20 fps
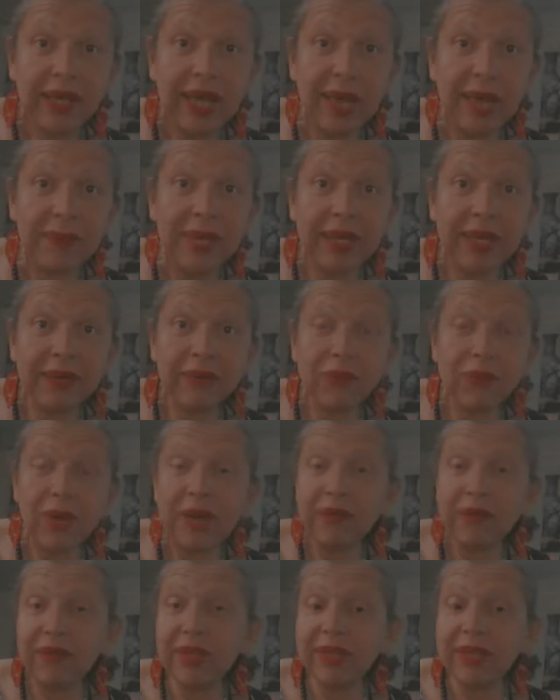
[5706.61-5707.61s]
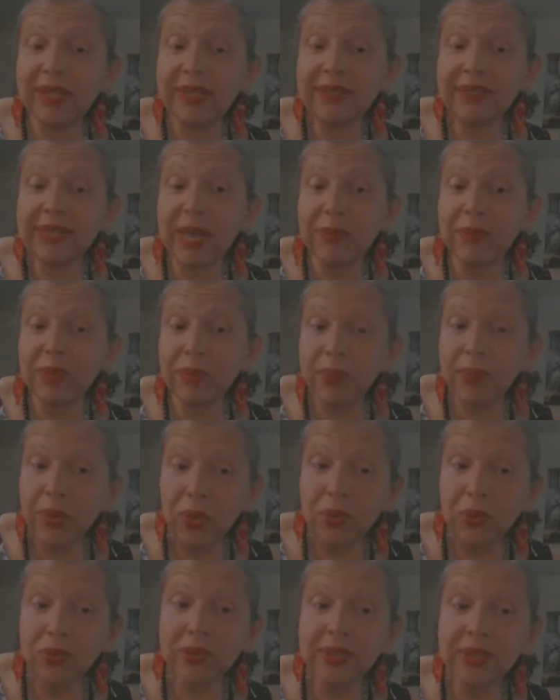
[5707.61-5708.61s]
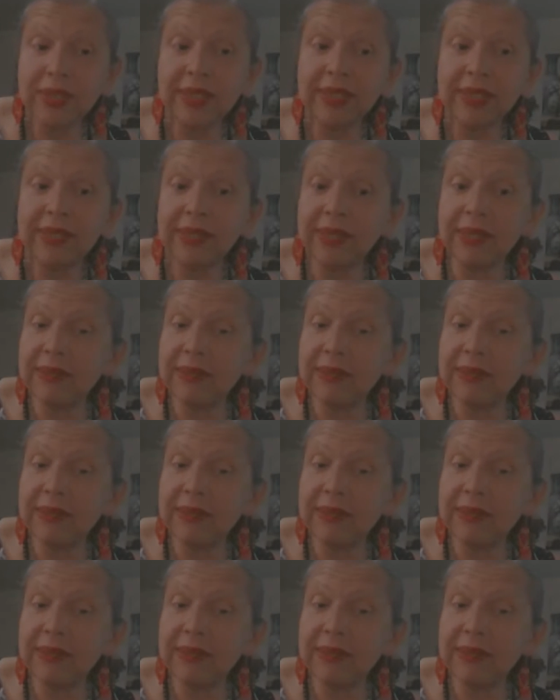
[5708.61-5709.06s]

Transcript: I mean, one of the things I propose is,